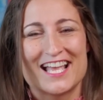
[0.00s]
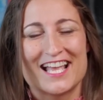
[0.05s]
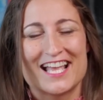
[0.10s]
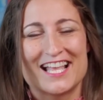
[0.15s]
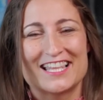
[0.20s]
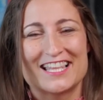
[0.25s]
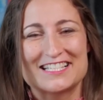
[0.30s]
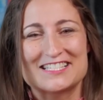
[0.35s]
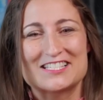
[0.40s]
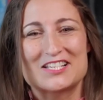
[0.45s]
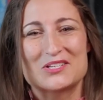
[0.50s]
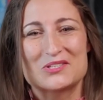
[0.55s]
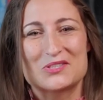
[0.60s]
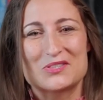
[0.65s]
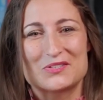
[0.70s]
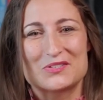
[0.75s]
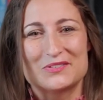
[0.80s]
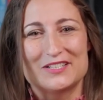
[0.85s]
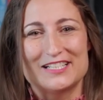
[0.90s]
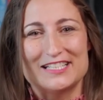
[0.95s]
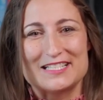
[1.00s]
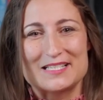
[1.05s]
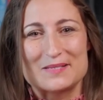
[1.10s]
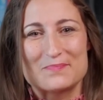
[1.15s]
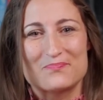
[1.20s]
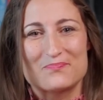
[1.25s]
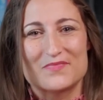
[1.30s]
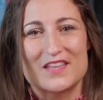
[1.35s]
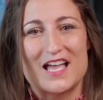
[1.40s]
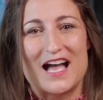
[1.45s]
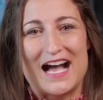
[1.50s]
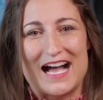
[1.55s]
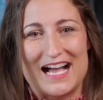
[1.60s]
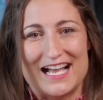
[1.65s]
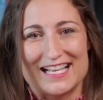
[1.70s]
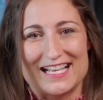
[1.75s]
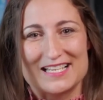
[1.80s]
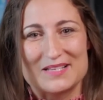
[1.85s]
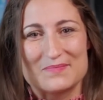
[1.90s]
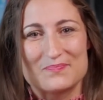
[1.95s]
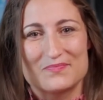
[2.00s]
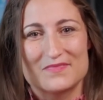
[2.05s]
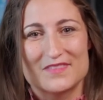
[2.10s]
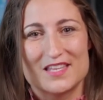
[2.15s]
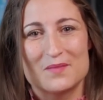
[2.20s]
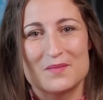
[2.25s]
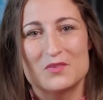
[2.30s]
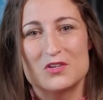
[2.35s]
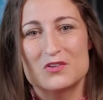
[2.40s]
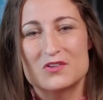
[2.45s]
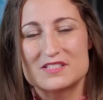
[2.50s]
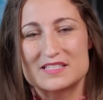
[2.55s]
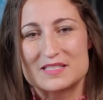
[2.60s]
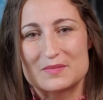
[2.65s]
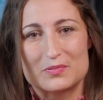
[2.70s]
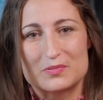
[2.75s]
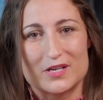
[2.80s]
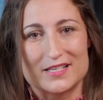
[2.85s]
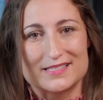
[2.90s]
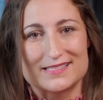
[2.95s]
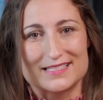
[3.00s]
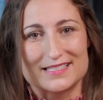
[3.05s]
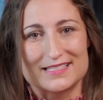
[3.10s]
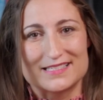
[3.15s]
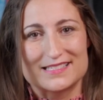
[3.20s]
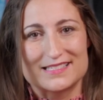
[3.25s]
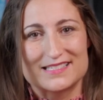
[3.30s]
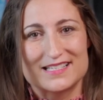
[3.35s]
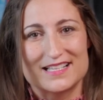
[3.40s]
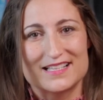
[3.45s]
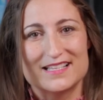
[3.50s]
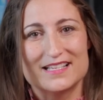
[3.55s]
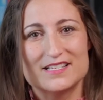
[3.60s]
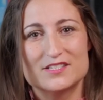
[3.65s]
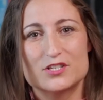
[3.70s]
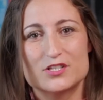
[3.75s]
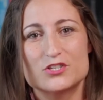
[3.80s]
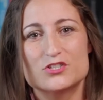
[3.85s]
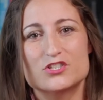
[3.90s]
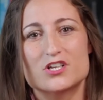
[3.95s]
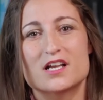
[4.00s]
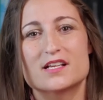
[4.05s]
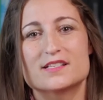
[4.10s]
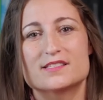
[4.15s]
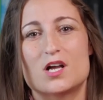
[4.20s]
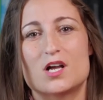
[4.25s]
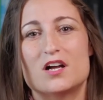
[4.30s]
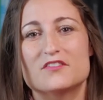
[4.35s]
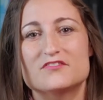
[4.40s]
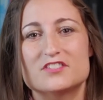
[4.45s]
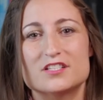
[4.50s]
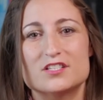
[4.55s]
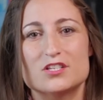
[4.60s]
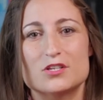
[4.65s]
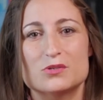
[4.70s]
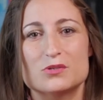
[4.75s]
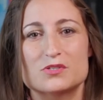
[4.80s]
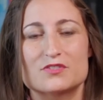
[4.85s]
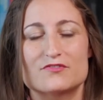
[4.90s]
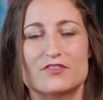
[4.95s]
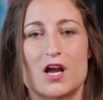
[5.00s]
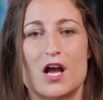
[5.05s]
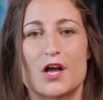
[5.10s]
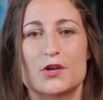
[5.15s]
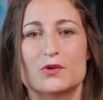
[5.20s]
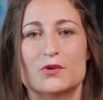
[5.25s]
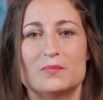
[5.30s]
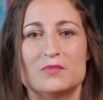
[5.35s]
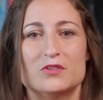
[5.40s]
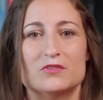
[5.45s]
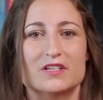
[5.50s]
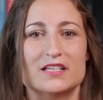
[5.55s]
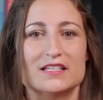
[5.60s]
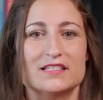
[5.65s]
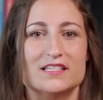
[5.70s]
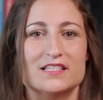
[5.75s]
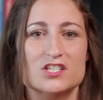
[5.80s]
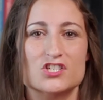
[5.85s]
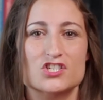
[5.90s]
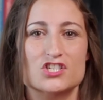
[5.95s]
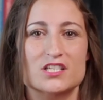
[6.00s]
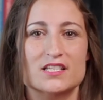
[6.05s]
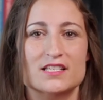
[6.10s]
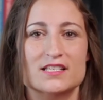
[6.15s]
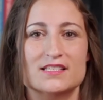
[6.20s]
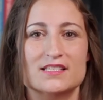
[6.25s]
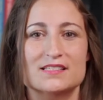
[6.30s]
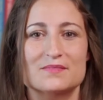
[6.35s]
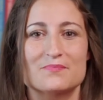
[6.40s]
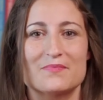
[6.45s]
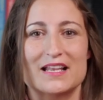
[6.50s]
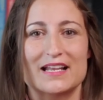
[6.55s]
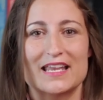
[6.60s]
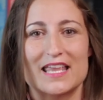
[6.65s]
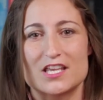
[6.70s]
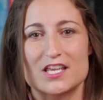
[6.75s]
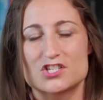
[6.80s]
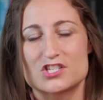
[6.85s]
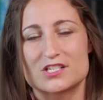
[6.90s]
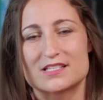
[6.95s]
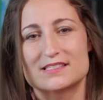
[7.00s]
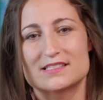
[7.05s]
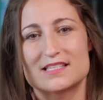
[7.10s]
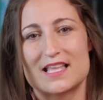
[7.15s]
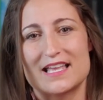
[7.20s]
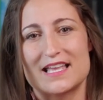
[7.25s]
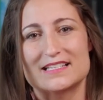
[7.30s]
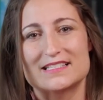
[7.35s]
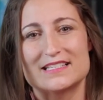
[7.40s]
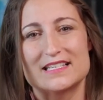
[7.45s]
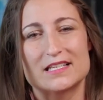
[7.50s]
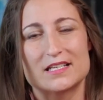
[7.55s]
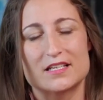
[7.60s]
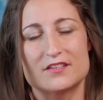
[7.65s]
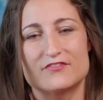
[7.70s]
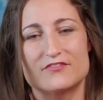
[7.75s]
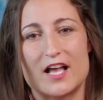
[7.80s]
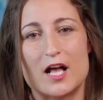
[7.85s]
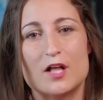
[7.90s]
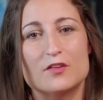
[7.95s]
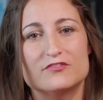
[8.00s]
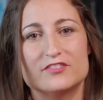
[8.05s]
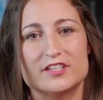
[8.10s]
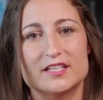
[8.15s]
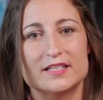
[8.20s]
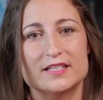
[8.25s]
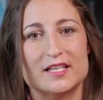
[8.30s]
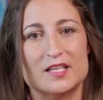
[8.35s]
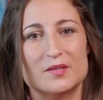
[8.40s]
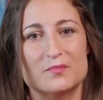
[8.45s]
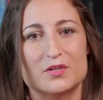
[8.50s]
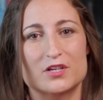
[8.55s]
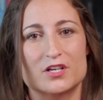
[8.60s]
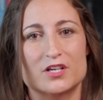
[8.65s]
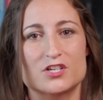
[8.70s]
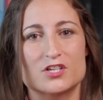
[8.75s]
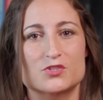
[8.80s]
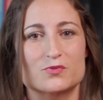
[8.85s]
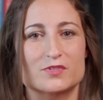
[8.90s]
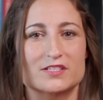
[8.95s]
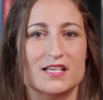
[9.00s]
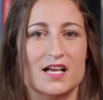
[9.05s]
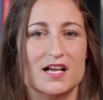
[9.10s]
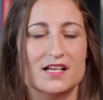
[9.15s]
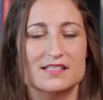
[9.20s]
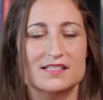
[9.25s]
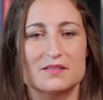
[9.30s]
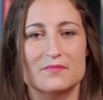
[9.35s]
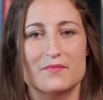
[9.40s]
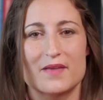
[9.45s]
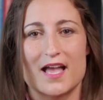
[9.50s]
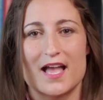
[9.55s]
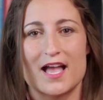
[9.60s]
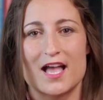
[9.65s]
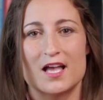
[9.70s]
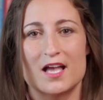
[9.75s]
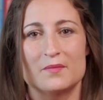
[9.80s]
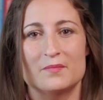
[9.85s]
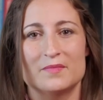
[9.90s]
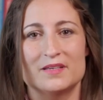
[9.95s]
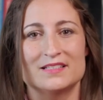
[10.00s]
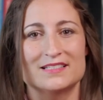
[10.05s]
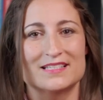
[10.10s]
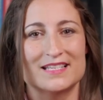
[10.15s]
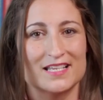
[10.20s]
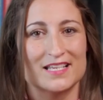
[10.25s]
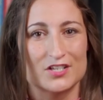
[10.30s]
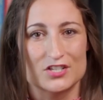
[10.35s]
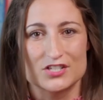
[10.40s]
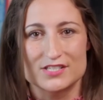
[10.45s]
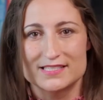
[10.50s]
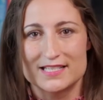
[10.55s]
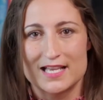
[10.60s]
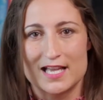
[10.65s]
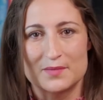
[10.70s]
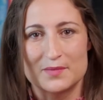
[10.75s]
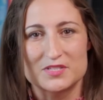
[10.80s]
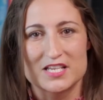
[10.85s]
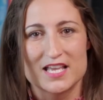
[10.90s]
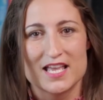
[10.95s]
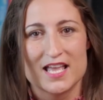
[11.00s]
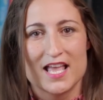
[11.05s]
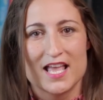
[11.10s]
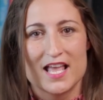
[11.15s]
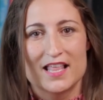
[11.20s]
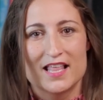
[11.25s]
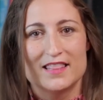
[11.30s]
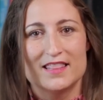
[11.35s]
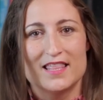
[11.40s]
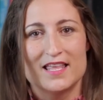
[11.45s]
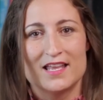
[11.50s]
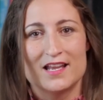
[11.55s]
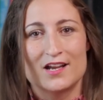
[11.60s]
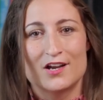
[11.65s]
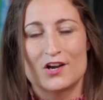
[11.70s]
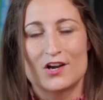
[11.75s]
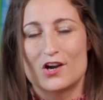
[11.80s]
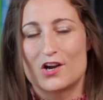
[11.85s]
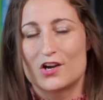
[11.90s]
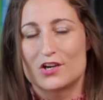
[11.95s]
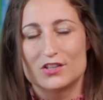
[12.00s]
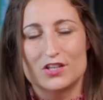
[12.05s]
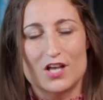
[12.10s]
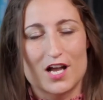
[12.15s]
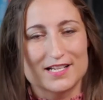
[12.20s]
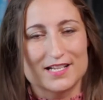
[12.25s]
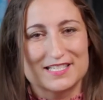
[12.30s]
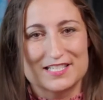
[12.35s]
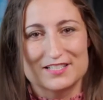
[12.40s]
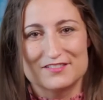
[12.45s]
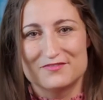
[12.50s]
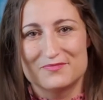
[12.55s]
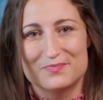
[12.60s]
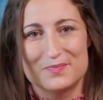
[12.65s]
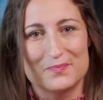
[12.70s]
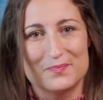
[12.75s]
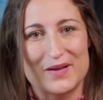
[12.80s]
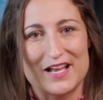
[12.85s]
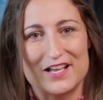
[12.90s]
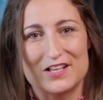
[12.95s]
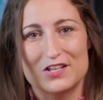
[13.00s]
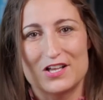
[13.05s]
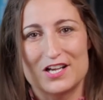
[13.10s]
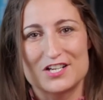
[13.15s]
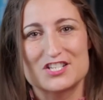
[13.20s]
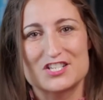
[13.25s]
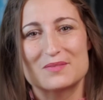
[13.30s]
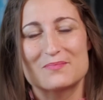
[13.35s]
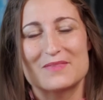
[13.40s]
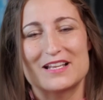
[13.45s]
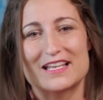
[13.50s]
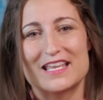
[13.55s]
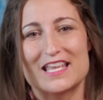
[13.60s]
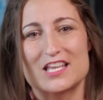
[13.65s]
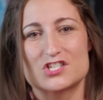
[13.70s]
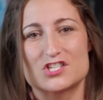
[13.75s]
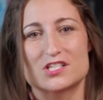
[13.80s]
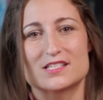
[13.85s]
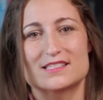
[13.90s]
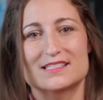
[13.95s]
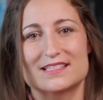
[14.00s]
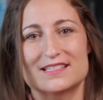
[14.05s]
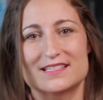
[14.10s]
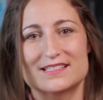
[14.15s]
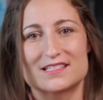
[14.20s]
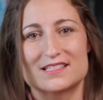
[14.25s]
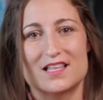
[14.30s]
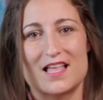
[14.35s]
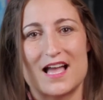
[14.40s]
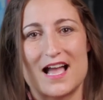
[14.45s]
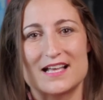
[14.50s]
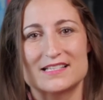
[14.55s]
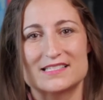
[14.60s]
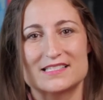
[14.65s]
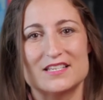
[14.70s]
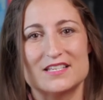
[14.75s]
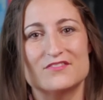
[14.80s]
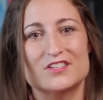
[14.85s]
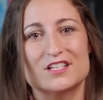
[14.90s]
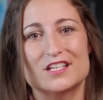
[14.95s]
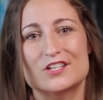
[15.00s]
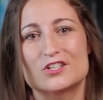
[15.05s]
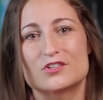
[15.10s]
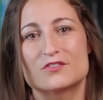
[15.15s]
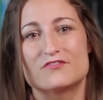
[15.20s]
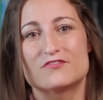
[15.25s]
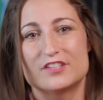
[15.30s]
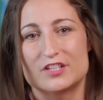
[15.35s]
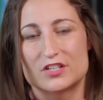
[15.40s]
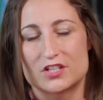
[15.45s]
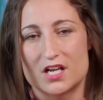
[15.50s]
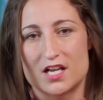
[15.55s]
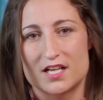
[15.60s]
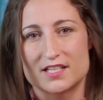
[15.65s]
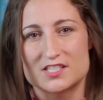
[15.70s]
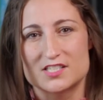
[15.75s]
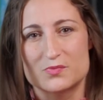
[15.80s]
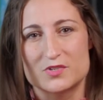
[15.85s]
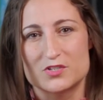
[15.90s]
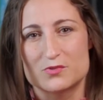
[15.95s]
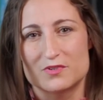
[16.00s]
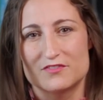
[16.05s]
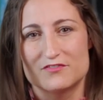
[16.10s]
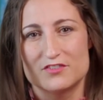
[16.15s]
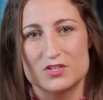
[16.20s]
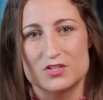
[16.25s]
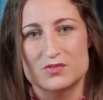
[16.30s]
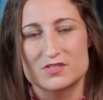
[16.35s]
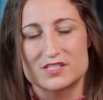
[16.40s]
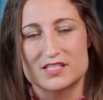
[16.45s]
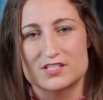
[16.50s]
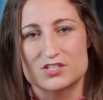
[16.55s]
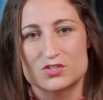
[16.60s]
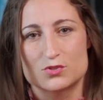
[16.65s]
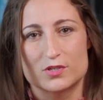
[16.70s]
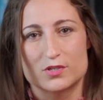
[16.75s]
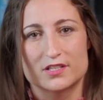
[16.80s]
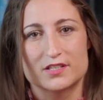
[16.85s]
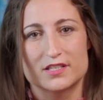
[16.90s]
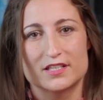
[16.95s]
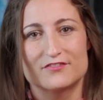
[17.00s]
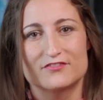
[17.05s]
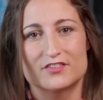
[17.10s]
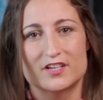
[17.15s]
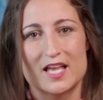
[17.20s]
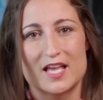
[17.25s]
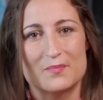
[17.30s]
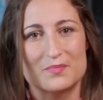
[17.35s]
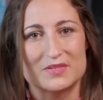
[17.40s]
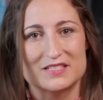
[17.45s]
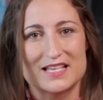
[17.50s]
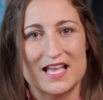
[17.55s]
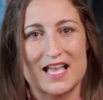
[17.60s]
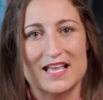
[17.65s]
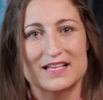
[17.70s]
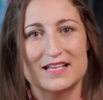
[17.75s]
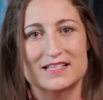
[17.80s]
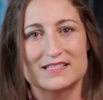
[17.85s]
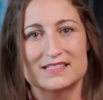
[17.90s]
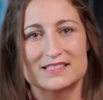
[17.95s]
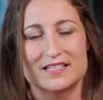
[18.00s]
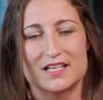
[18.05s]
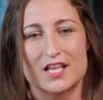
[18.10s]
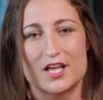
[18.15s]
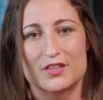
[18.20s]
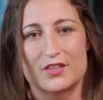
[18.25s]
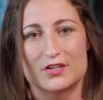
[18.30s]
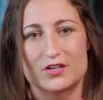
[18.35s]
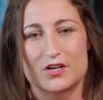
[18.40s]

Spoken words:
Let's go through it. Immunosuppressants. These are drugs often used for autoimmune conditions, medications like TNF-alpha inhibitors, rituximab, and etanercept. There are lots of biologic medications in this class, even interferons, which we've used historically for hepatitis and other